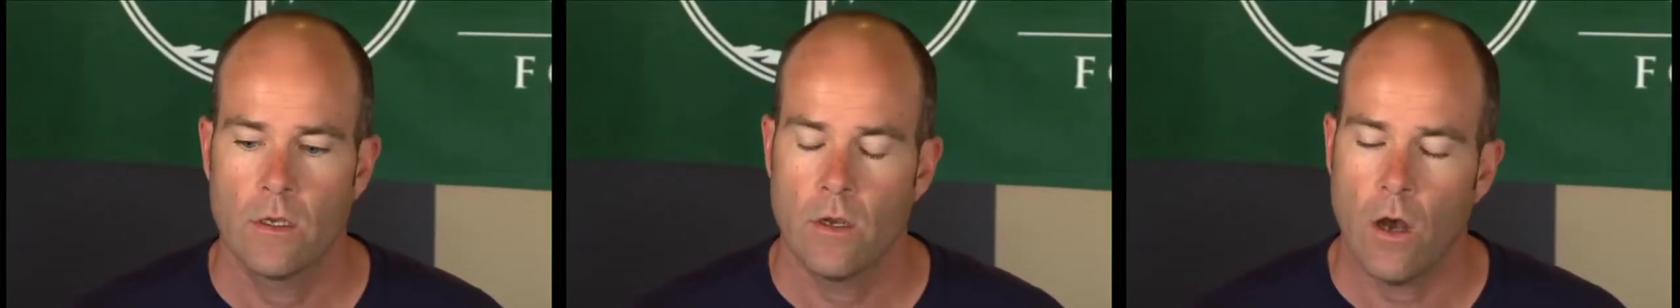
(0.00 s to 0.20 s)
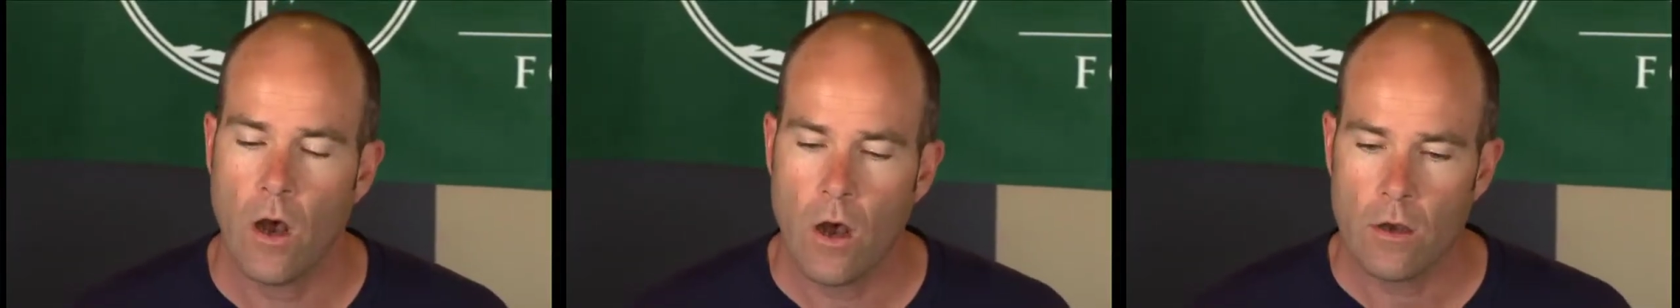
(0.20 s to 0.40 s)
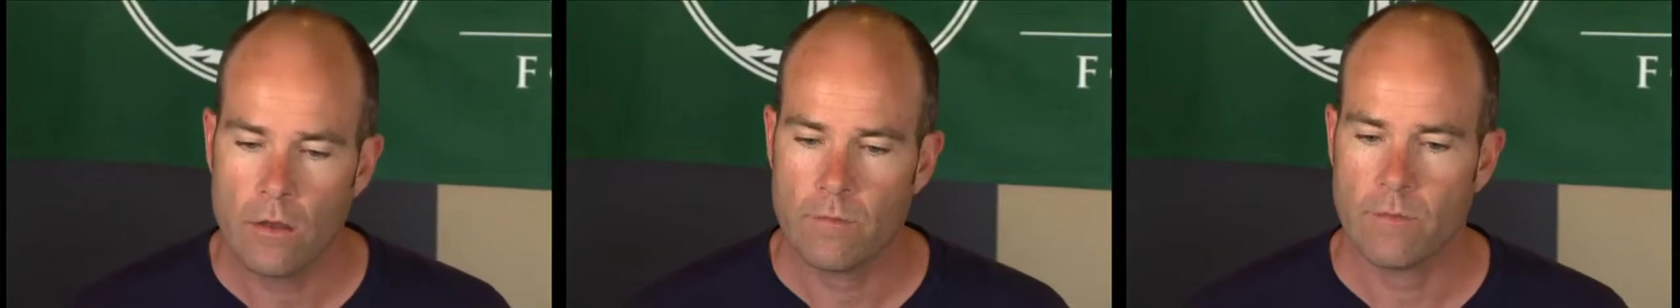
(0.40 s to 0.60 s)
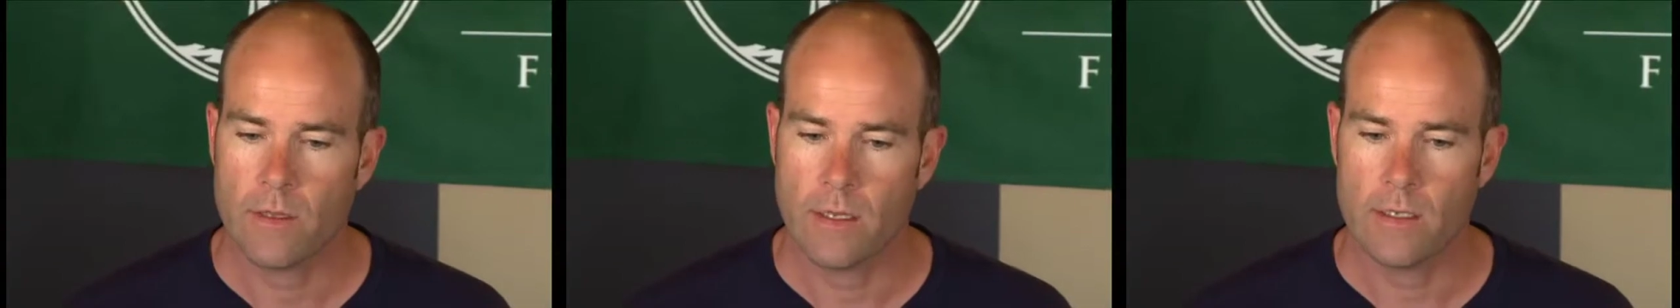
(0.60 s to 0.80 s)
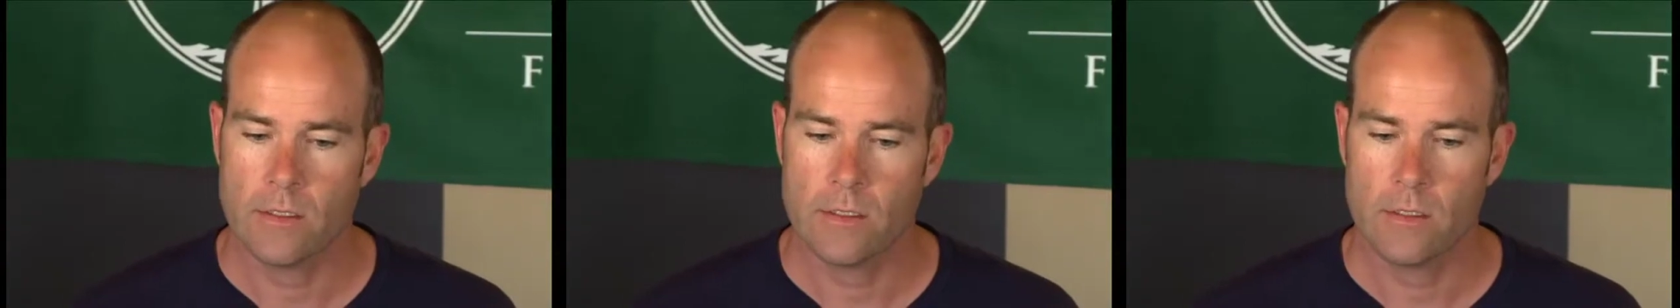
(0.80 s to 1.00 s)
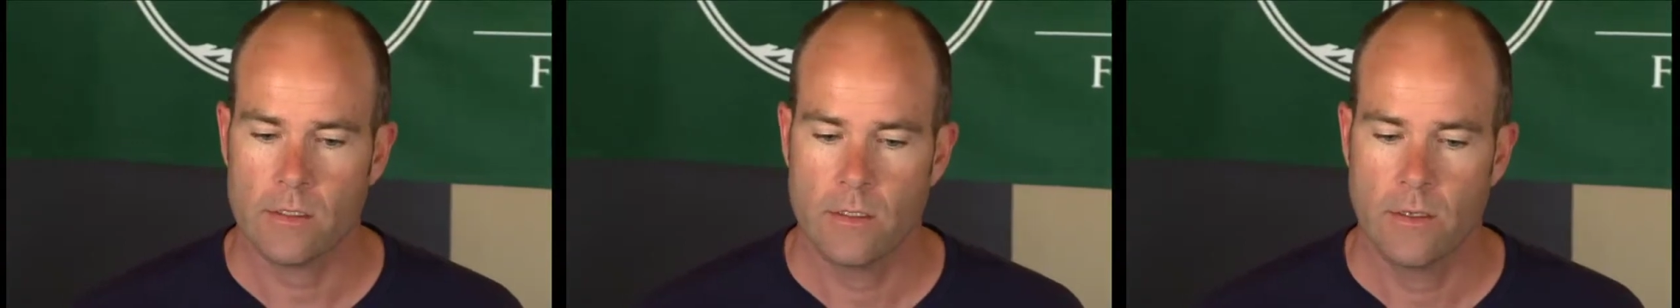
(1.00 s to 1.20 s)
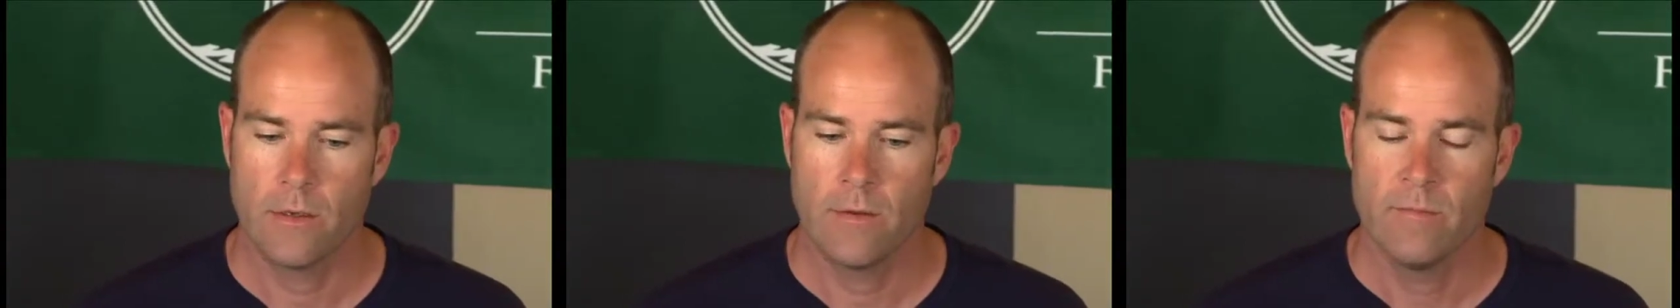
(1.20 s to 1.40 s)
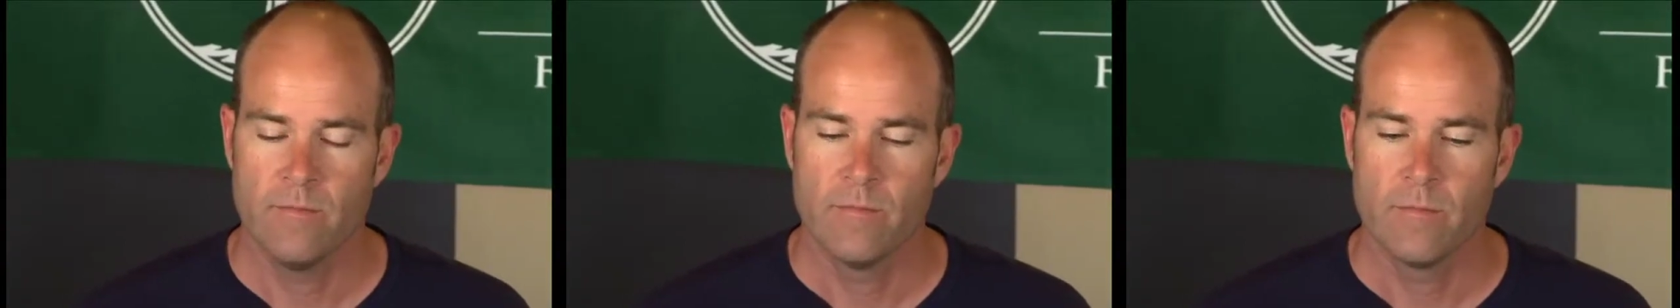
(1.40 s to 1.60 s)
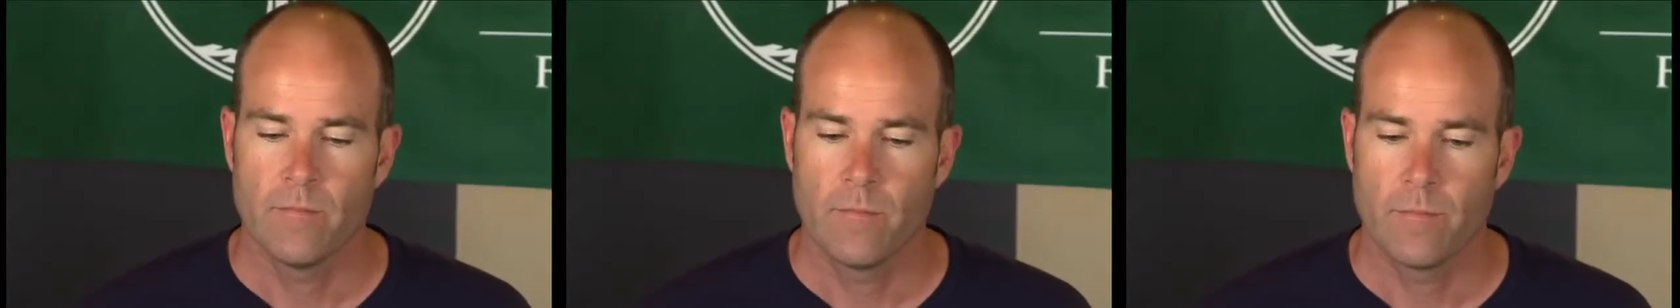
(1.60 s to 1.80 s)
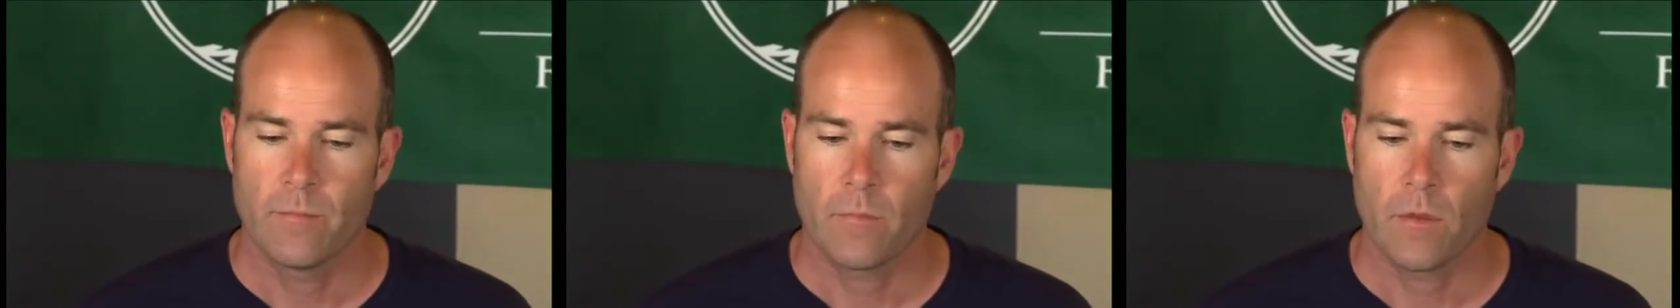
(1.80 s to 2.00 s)
All of this
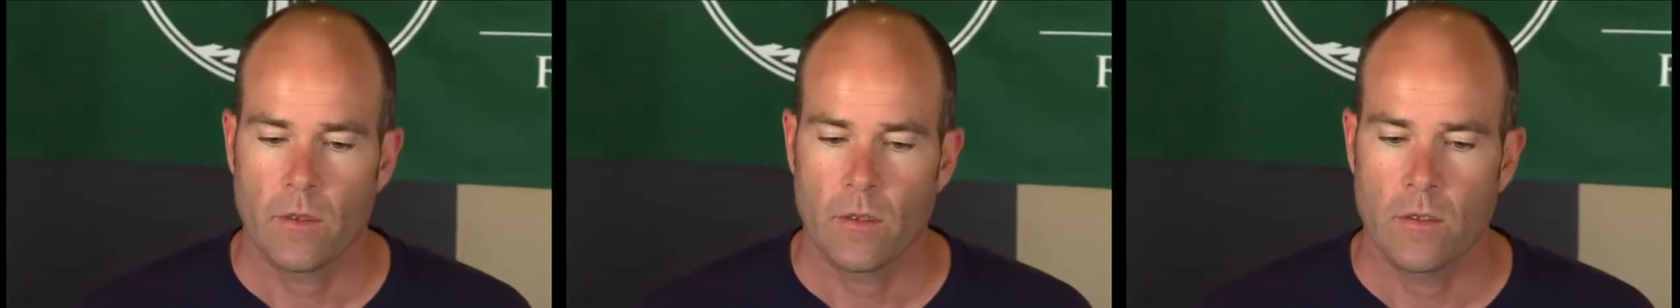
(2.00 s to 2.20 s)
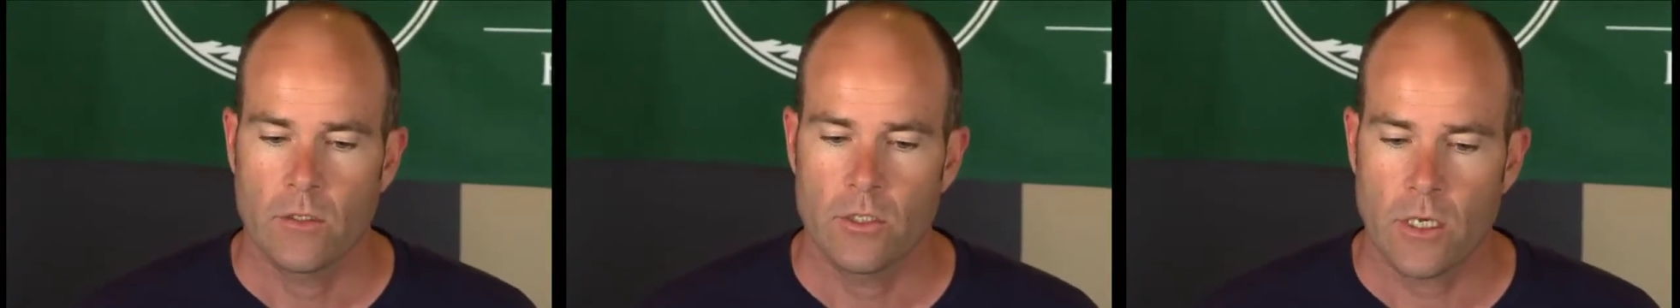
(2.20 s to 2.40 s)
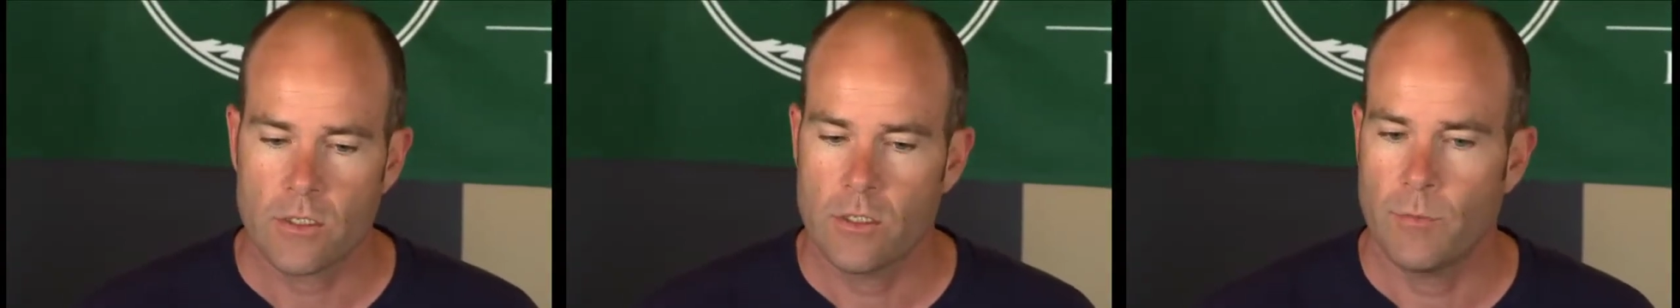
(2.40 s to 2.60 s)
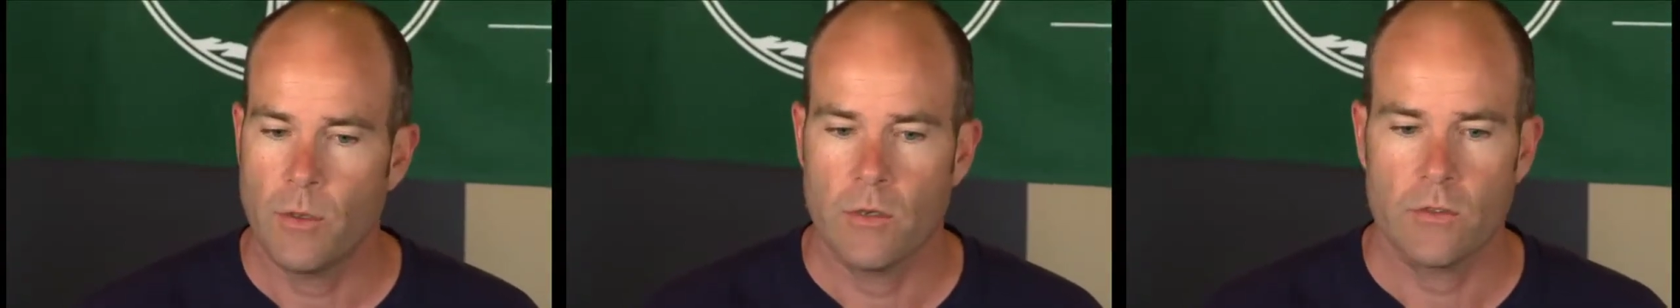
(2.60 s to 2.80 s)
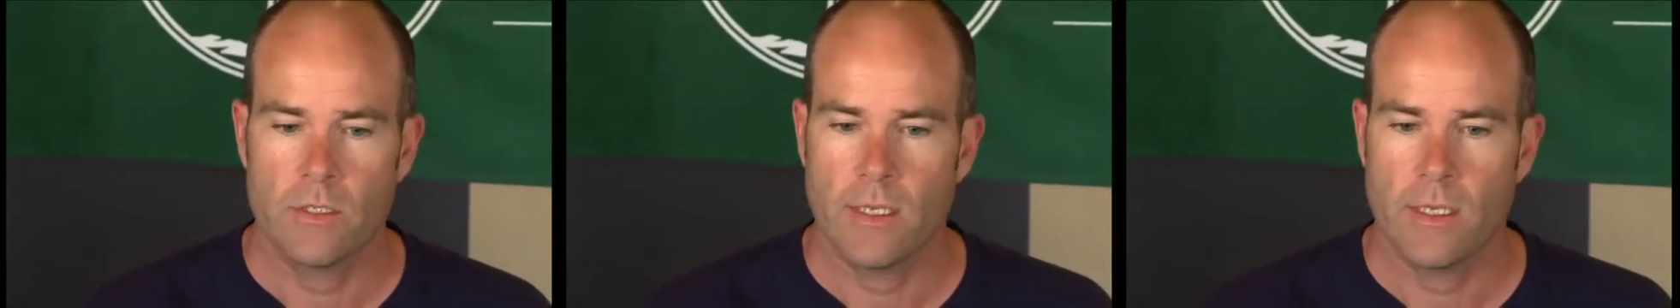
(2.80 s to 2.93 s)
juxtaposed